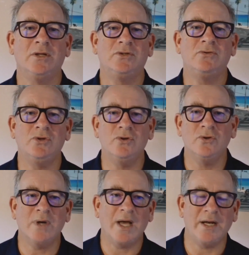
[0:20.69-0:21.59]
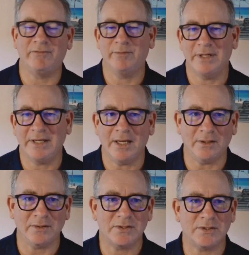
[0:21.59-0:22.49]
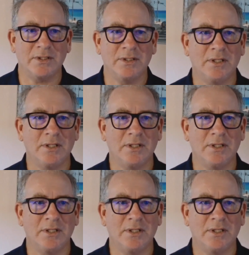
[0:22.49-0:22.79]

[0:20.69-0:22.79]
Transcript: to you and everybody else.